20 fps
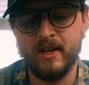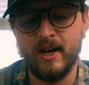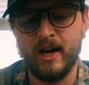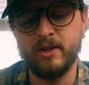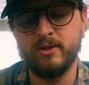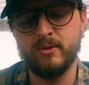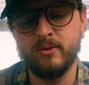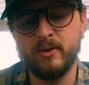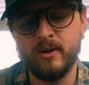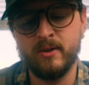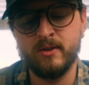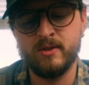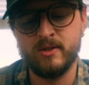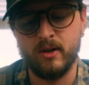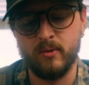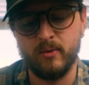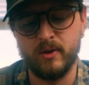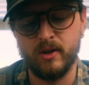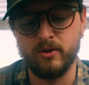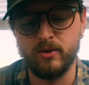I do notice
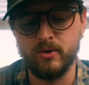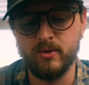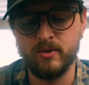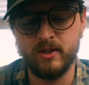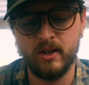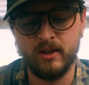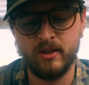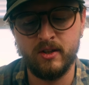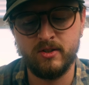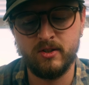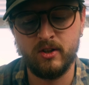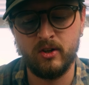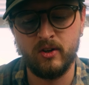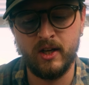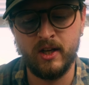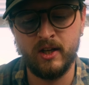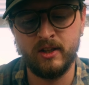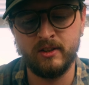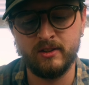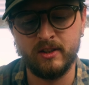that when you're using this
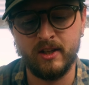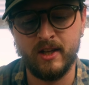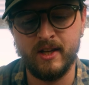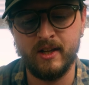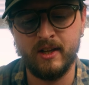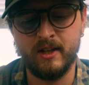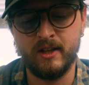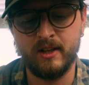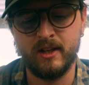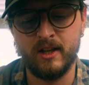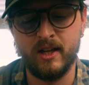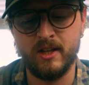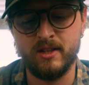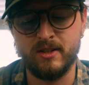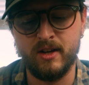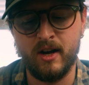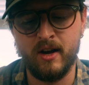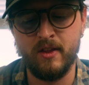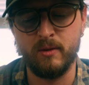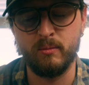screen, like
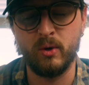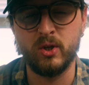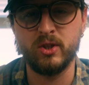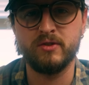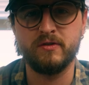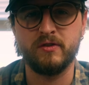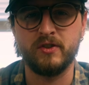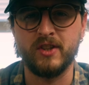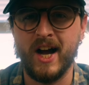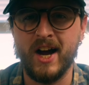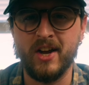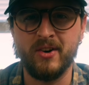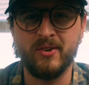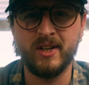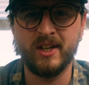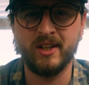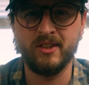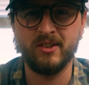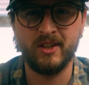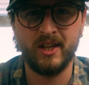it's not the most
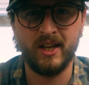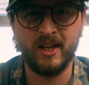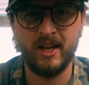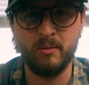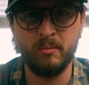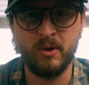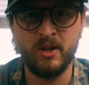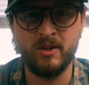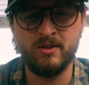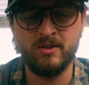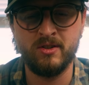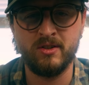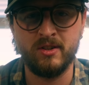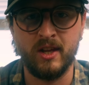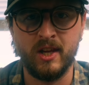flattering looking image.